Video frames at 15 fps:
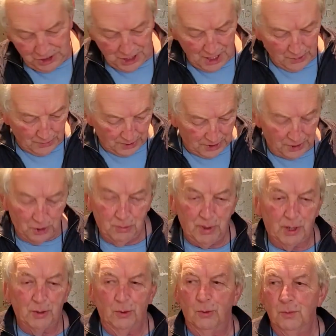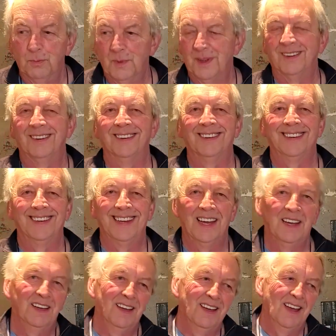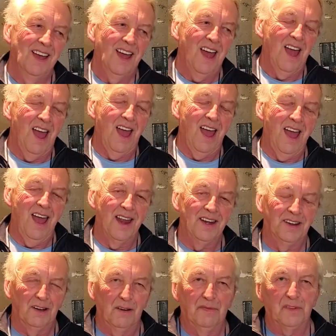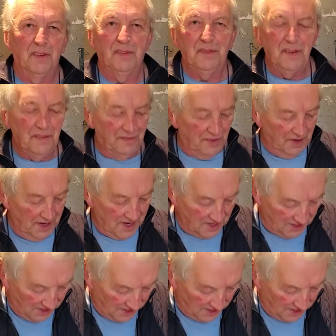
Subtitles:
shower cubicle, and after 15